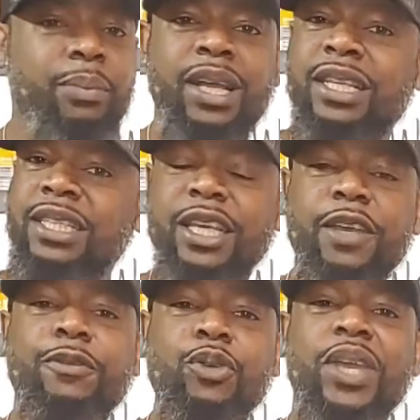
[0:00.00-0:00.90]
because
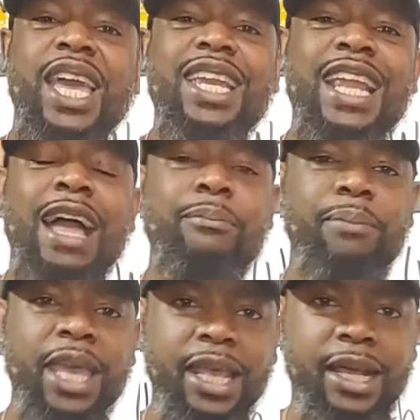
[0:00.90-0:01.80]
if you cannot
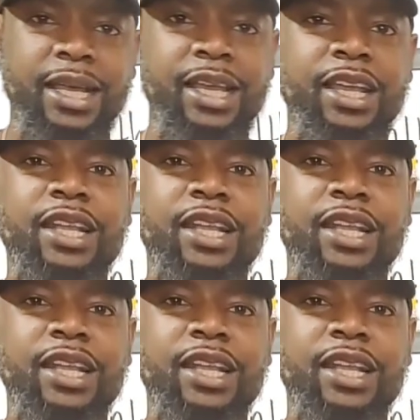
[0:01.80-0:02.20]
make